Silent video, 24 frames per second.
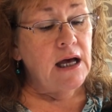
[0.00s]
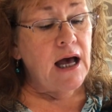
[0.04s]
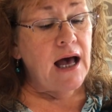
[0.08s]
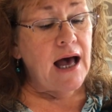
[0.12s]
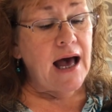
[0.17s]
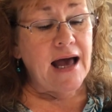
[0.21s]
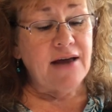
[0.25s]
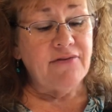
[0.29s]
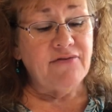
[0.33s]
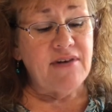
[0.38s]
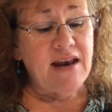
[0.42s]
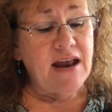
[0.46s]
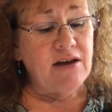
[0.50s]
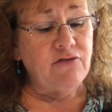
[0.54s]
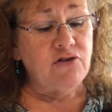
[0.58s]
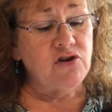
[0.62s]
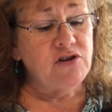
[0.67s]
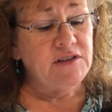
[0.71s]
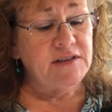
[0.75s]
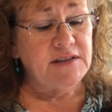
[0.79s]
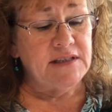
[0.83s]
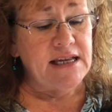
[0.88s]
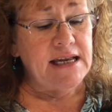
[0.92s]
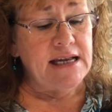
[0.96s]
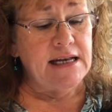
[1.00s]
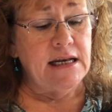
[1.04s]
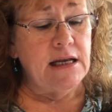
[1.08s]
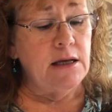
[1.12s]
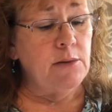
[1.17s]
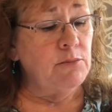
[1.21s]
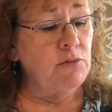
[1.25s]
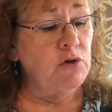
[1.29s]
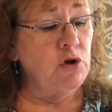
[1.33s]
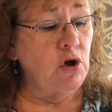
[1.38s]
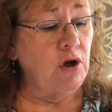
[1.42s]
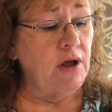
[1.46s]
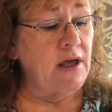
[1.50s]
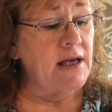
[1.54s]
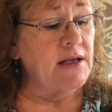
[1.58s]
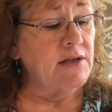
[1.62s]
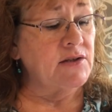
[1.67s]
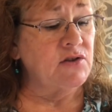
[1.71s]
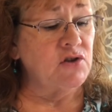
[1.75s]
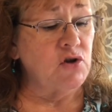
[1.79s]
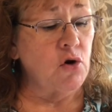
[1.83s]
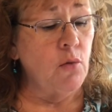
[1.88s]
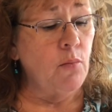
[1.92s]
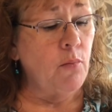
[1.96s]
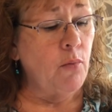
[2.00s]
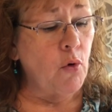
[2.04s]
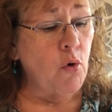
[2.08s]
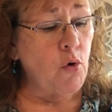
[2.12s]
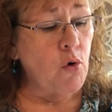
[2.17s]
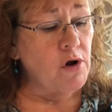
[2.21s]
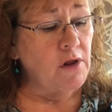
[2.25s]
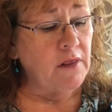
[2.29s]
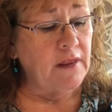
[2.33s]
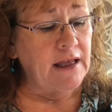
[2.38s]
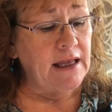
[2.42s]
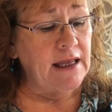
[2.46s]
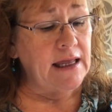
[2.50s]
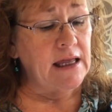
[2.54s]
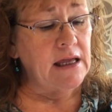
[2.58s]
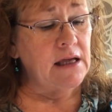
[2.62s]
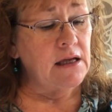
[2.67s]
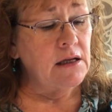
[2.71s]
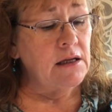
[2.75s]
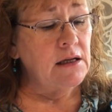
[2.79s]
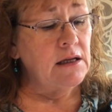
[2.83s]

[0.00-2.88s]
"I've never seen him looking so poorly.